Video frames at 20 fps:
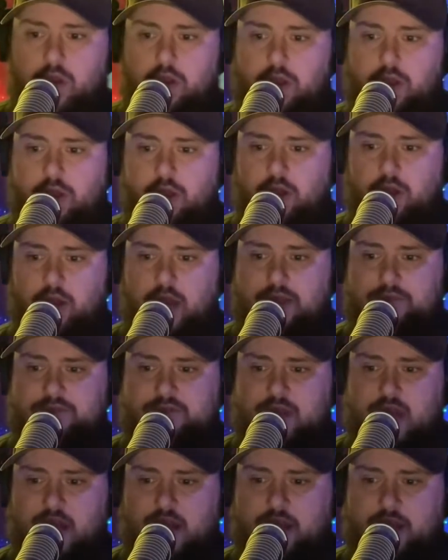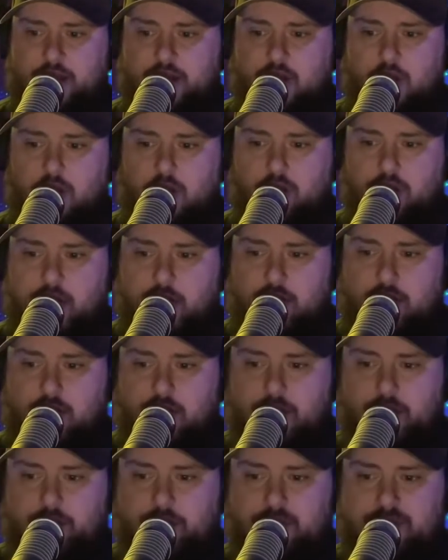your life's not going to go that
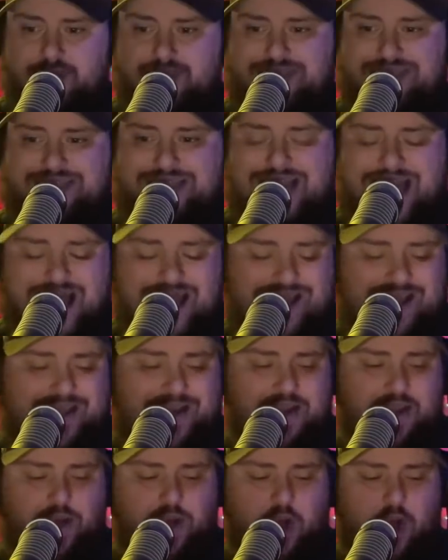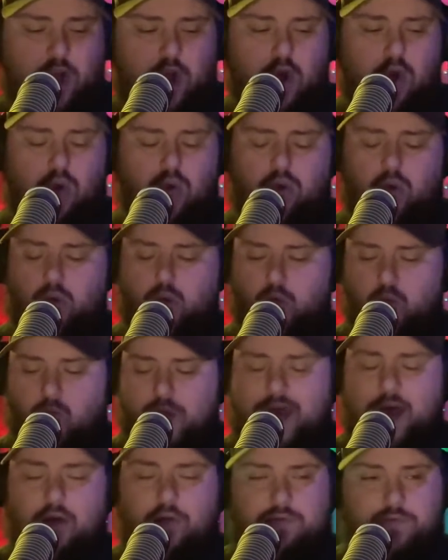way. It's not going to go
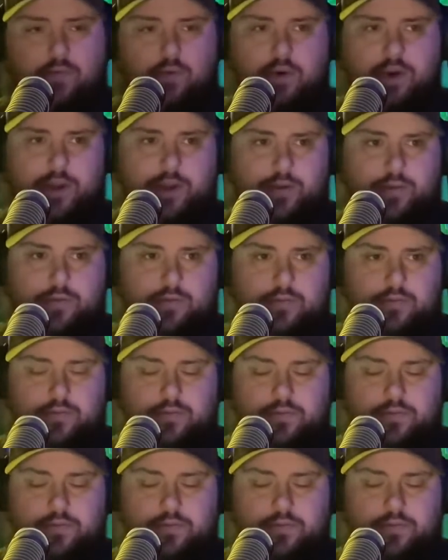well for you.